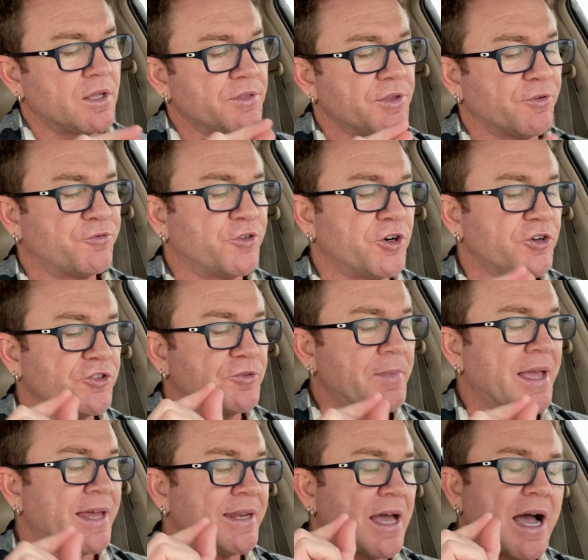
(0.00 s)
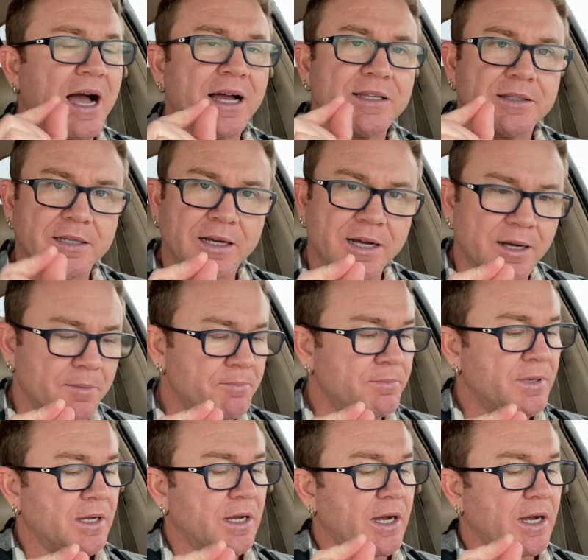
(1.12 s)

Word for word: The first man, Adam,